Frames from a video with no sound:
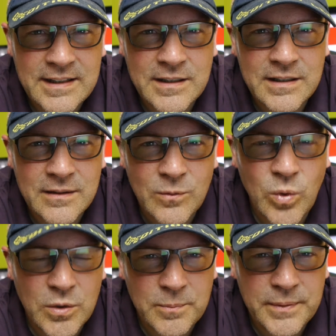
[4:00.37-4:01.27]
think
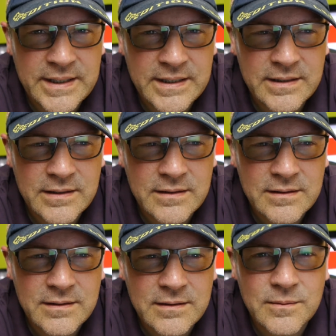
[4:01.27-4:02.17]
1 peak
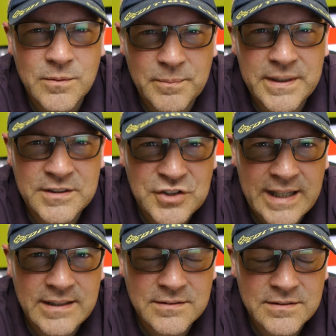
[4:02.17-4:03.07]
would be a
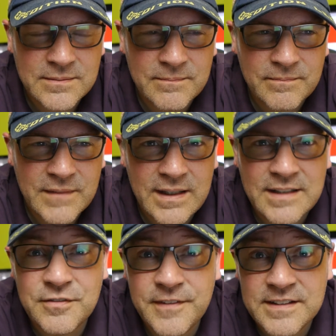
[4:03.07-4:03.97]
challenge.
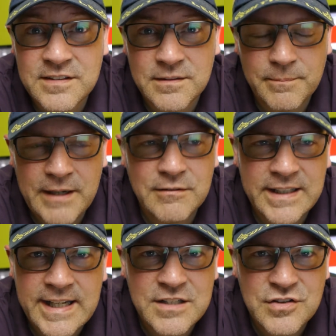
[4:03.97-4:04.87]
Let's face it,
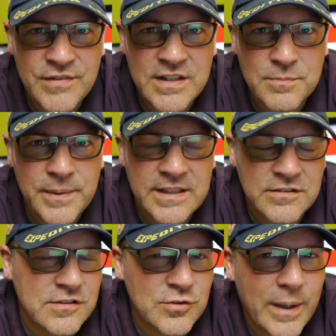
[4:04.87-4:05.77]
apparently each of these
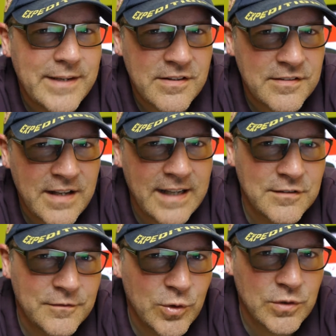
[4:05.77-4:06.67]
peaks is twice the size
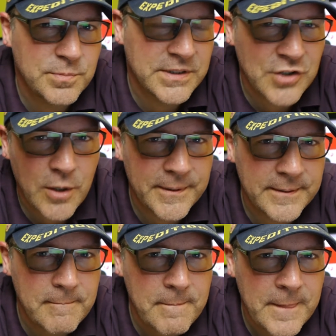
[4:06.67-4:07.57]
of Rosebery
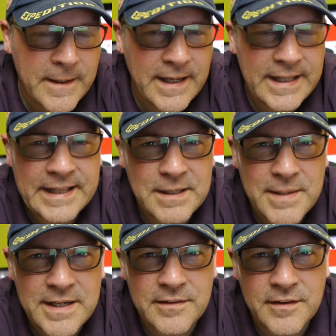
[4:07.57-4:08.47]
Topping, and at the
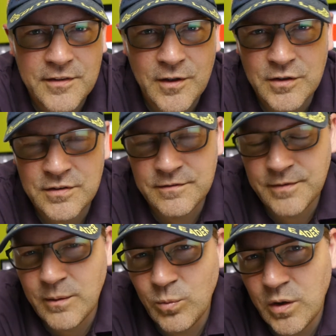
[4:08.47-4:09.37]
minute the thought
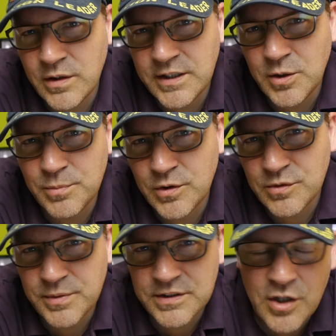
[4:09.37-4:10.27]
of walking up
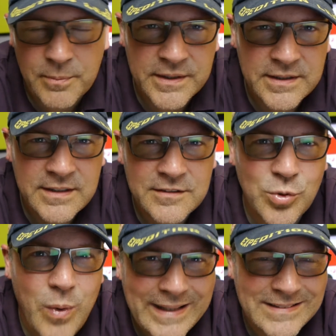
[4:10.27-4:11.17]
Rosebery Topping
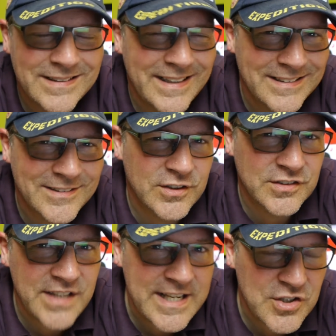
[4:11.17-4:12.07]
twice in
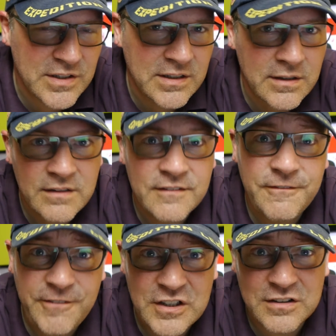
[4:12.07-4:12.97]
succession
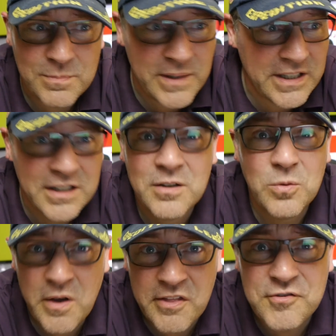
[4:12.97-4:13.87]
fills me
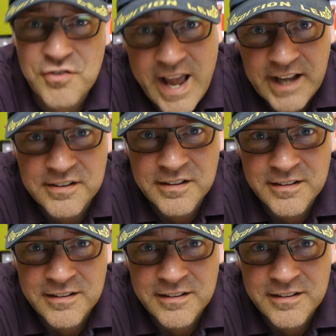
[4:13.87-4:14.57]
with dread.